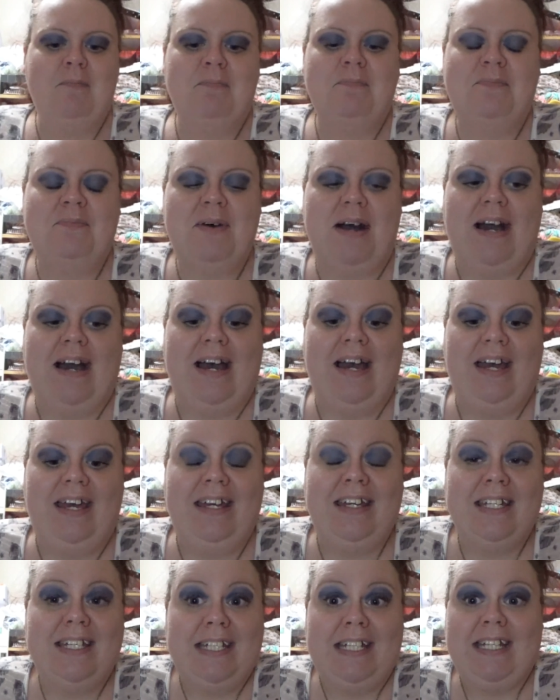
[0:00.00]

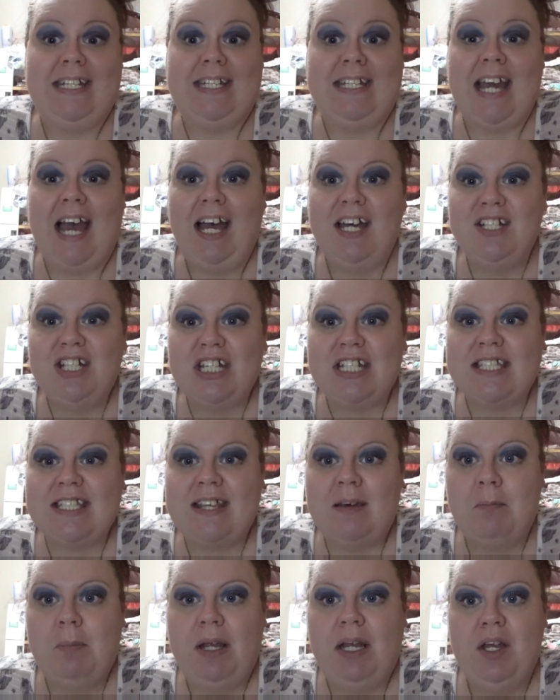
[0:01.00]
But yeah, just
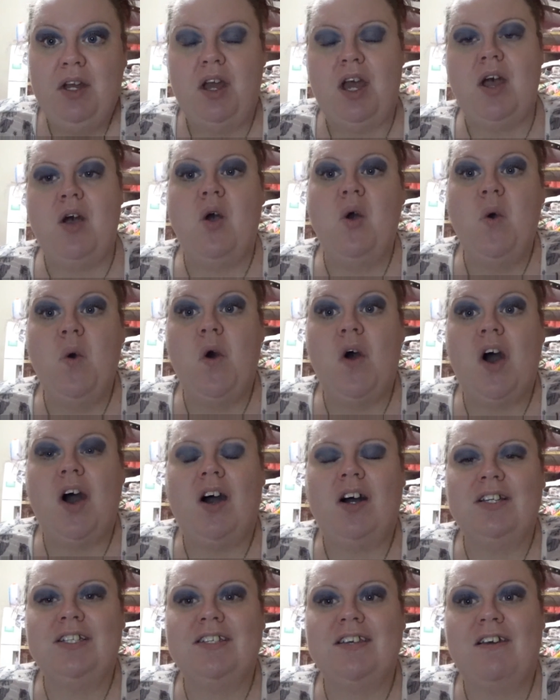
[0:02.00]
let me know.
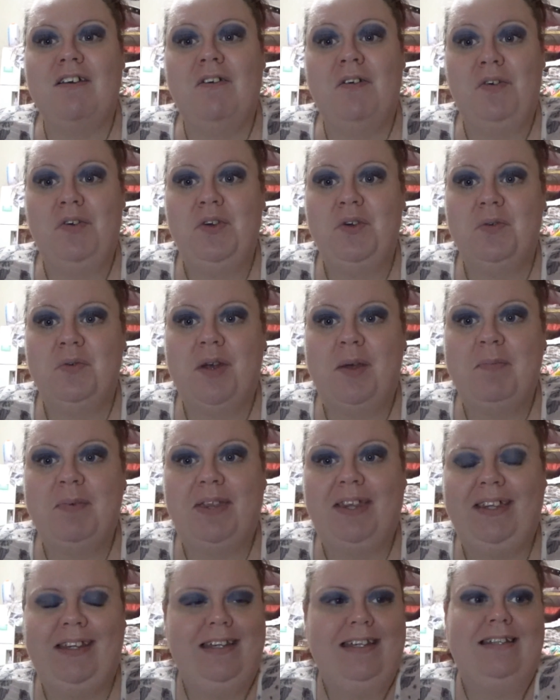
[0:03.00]
Also, if you would
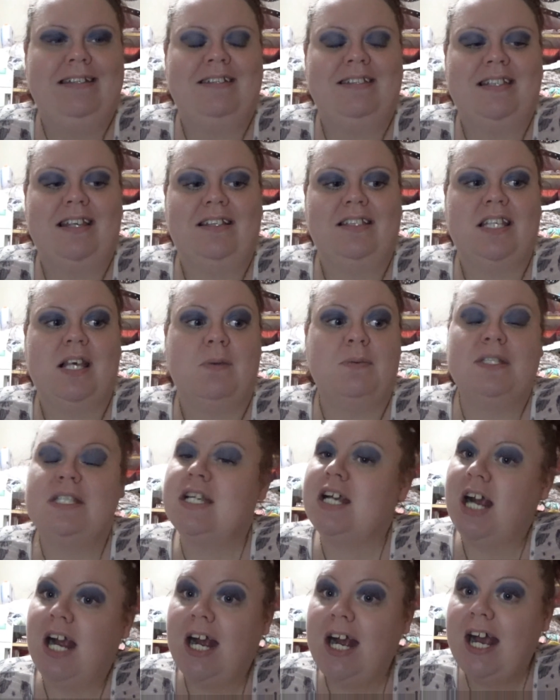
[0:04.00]
please
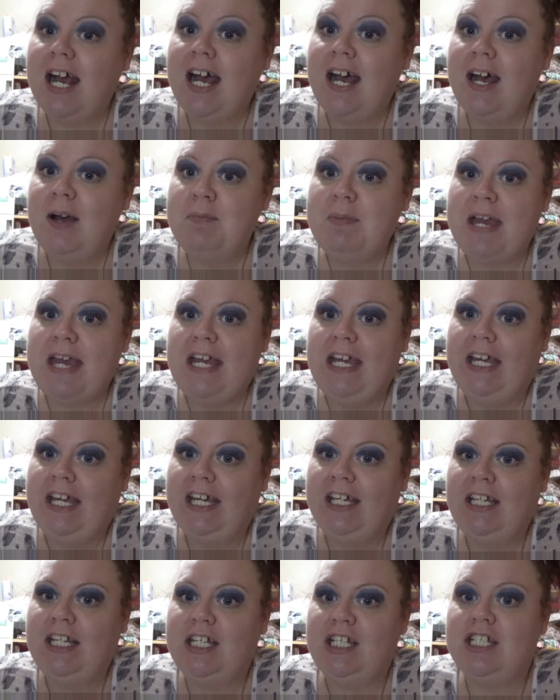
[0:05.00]
subscribe
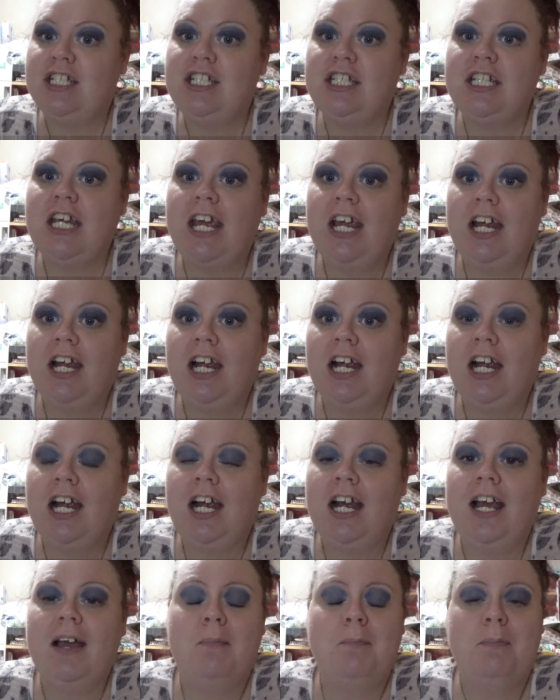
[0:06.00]
and
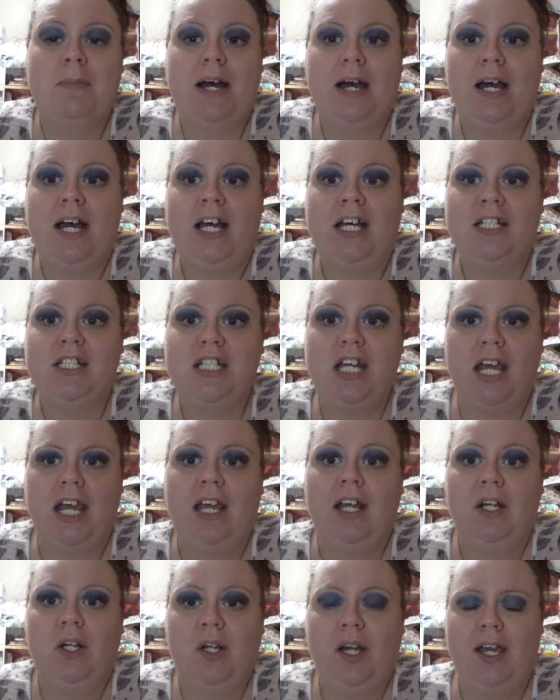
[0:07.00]
share my
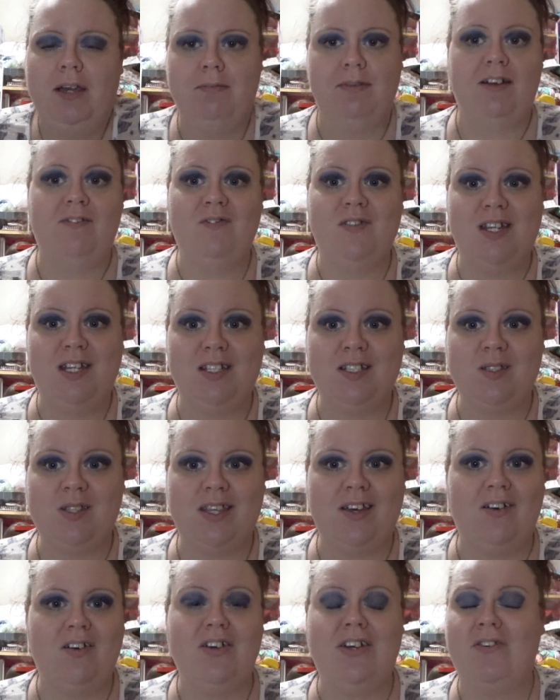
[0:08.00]
channel and my videos with
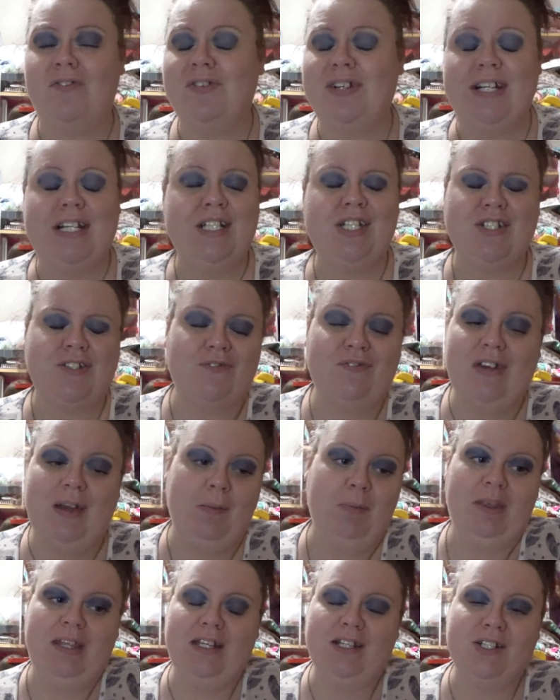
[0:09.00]
all your friends, your
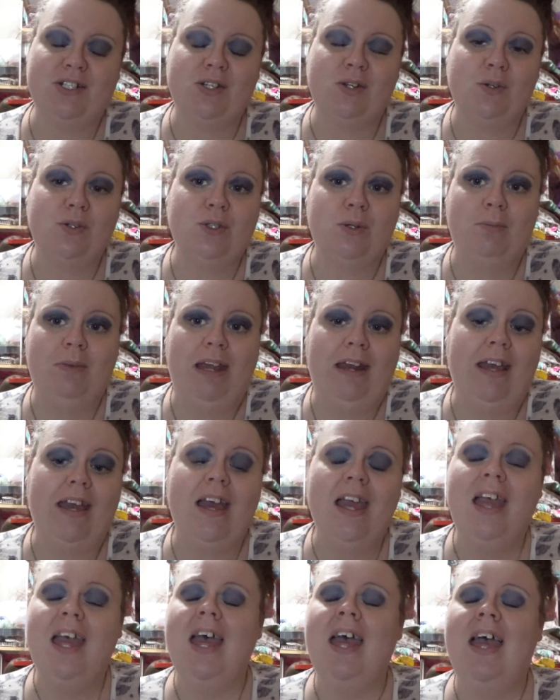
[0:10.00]
family, your social media.
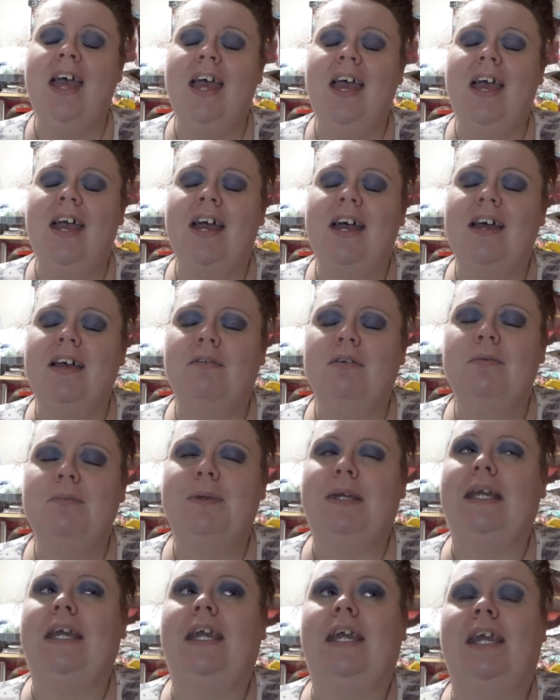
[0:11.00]
It would
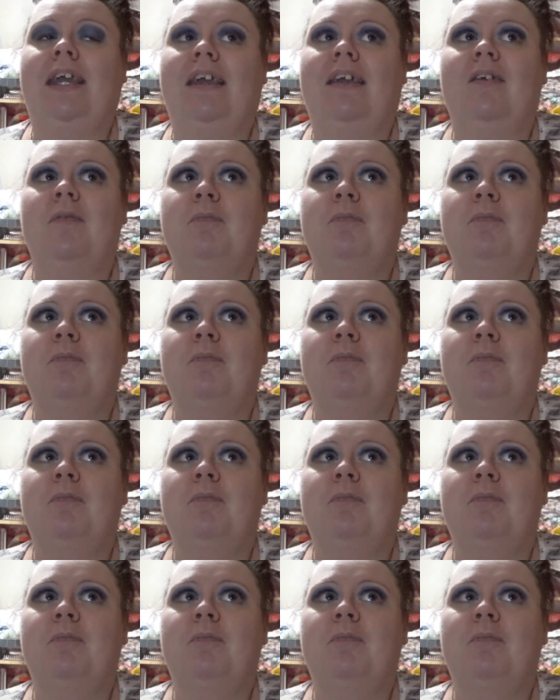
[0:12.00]
be